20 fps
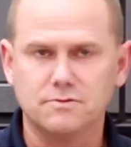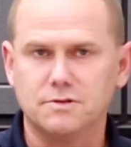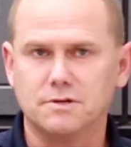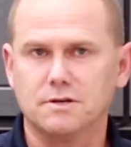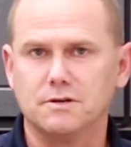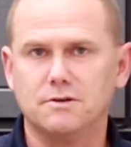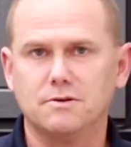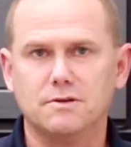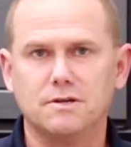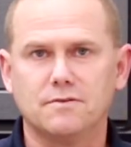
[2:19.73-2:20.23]
You
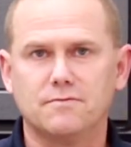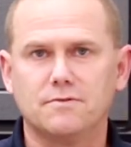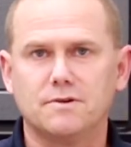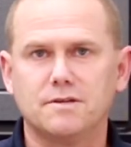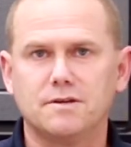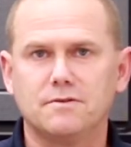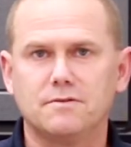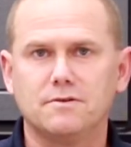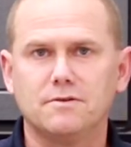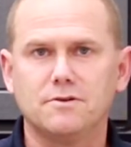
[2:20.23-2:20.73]
can do different
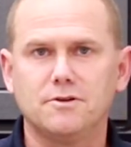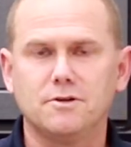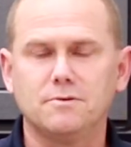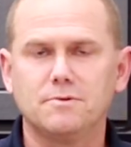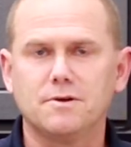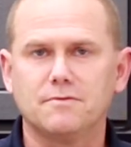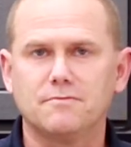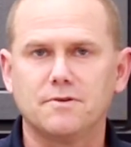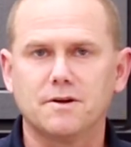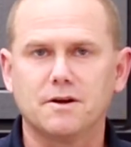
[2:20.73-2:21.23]
tube
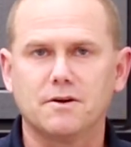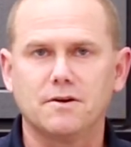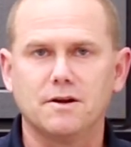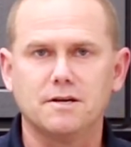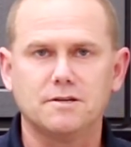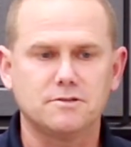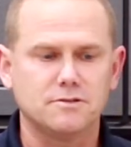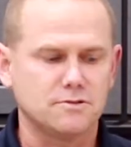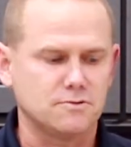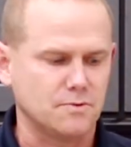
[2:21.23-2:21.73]

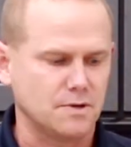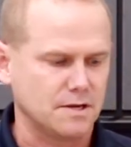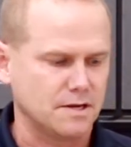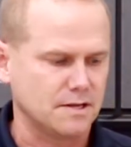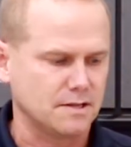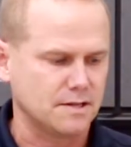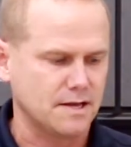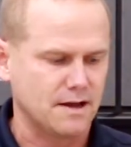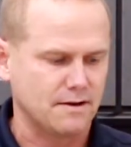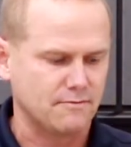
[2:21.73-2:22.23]
configurations. We can
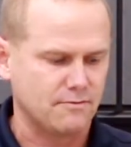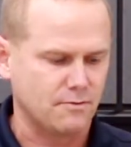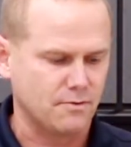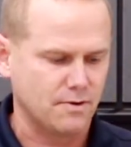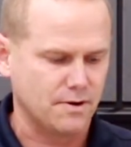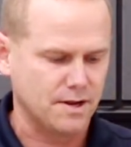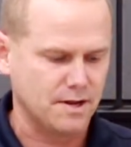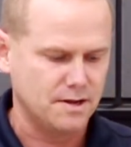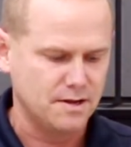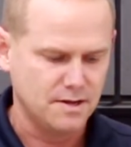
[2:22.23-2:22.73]
get that
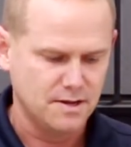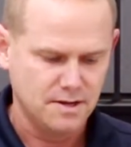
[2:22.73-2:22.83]
for you.